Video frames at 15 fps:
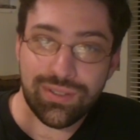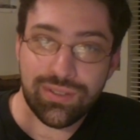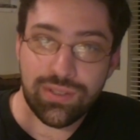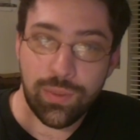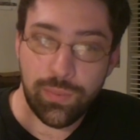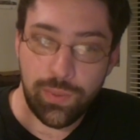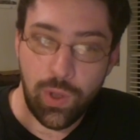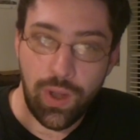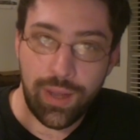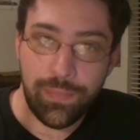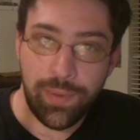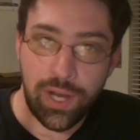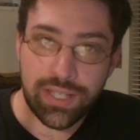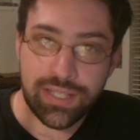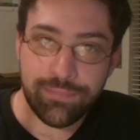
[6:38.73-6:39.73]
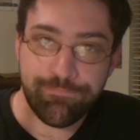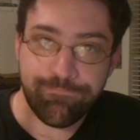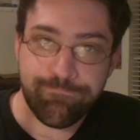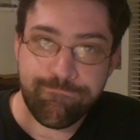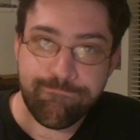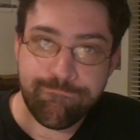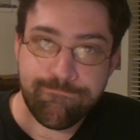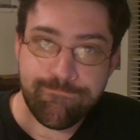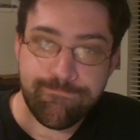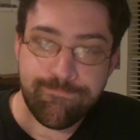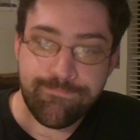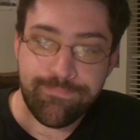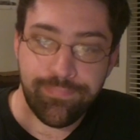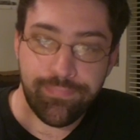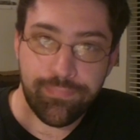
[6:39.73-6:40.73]
So go ahead and pause it.
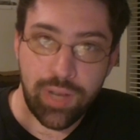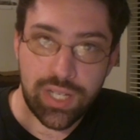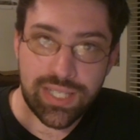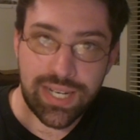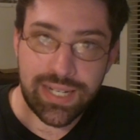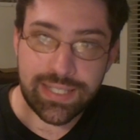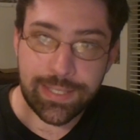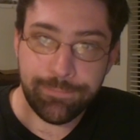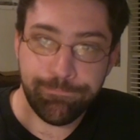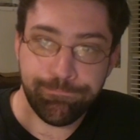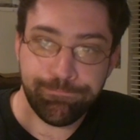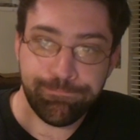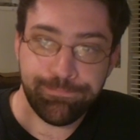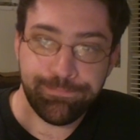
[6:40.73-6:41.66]
Pause it, I said.